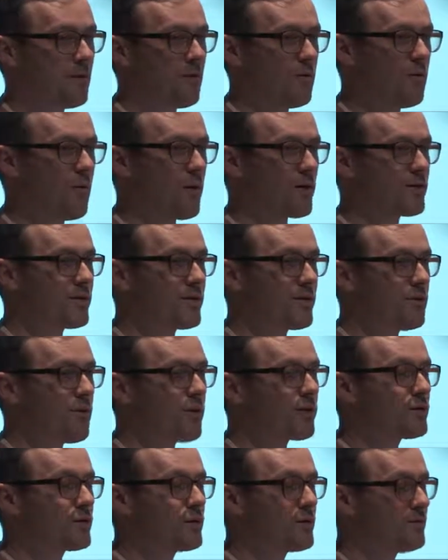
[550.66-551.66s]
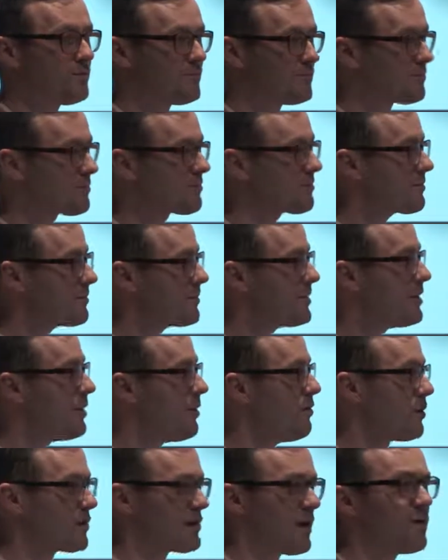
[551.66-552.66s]
what
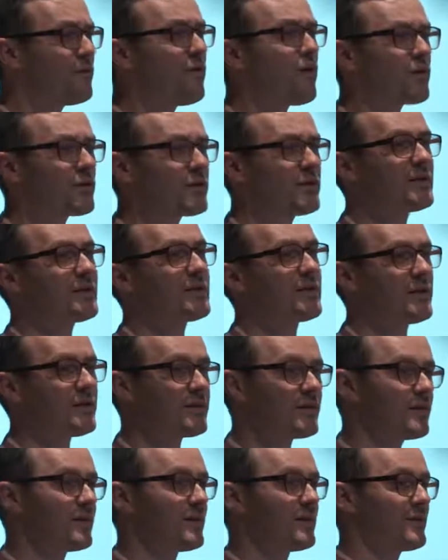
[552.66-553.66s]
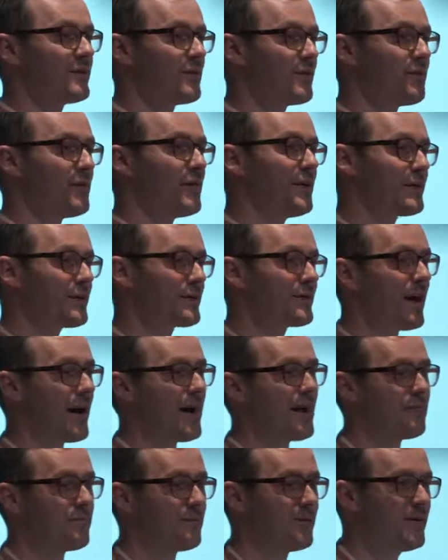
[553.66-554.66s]
affordances the
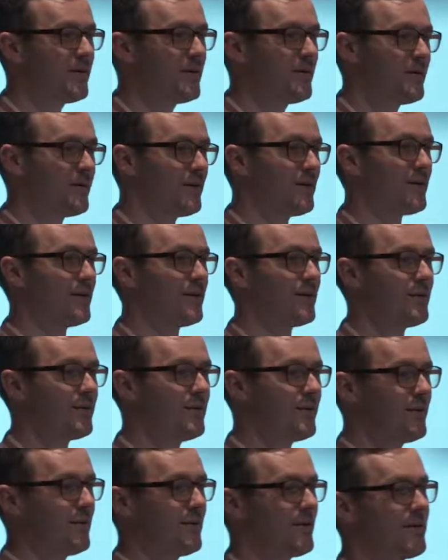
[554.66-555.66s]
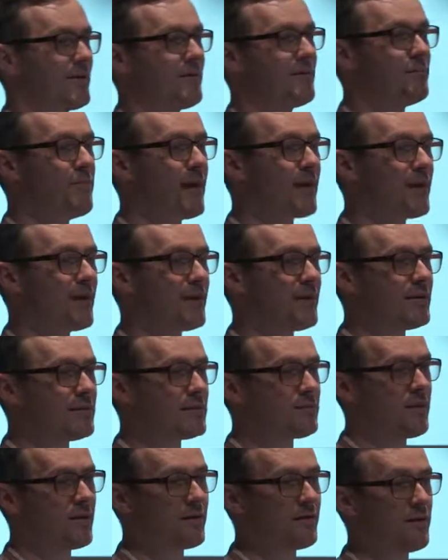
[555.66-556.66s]
real-time
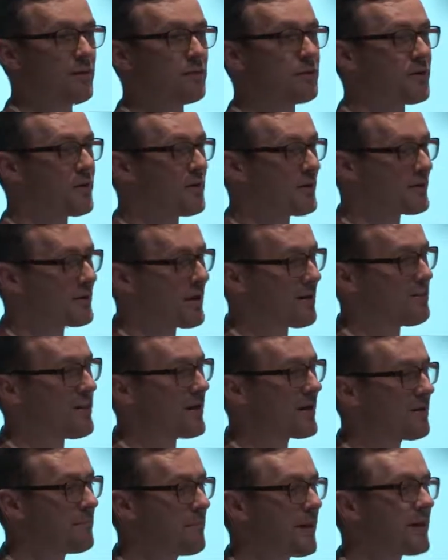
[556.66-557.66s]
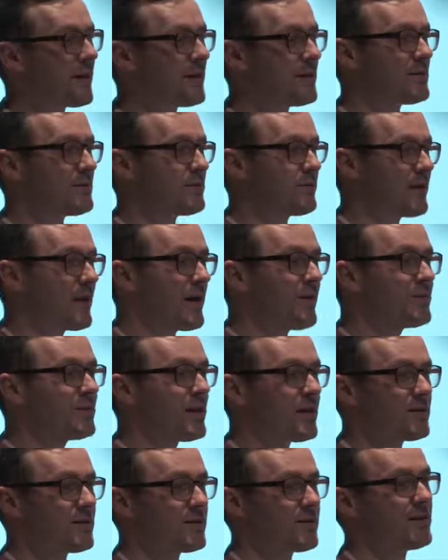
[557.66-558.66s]
mechanism and non-real-time mechanism gives
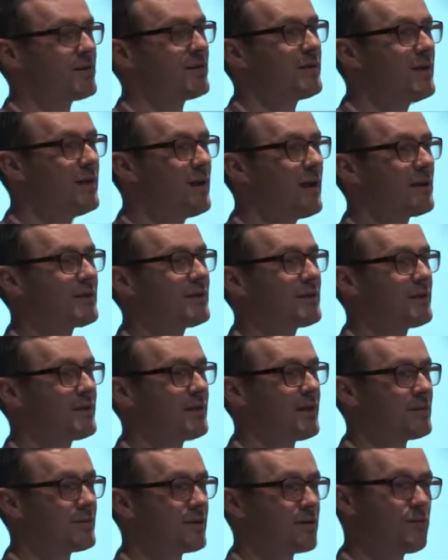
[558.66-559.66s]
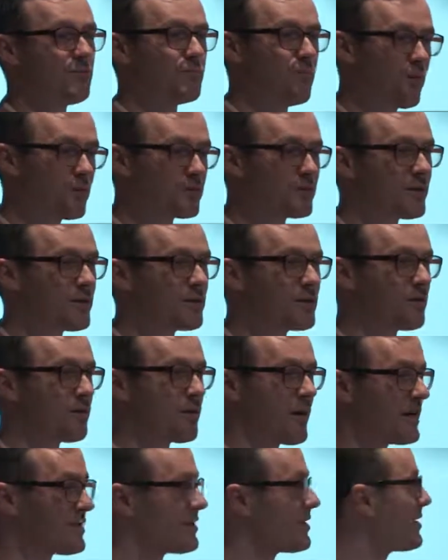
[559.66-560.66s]
us as a composers
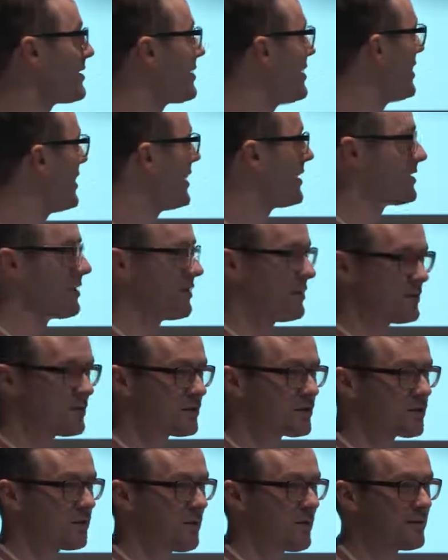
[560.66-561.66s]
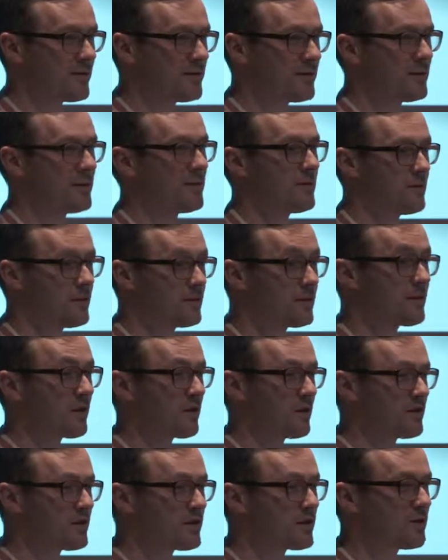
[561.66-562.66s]
or as a instrument,
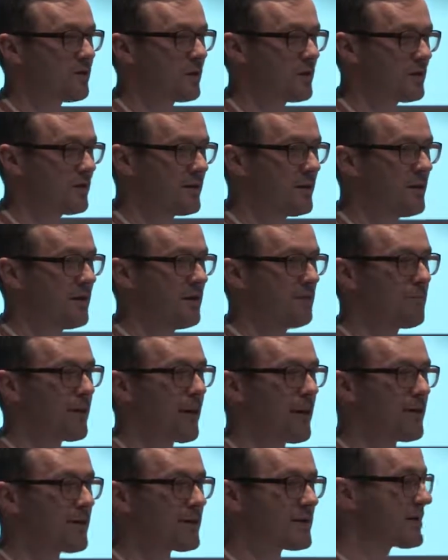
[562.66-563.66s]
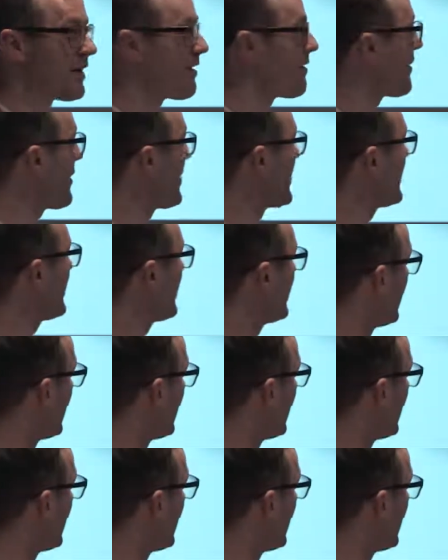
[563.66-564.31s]
digital instrument players. I think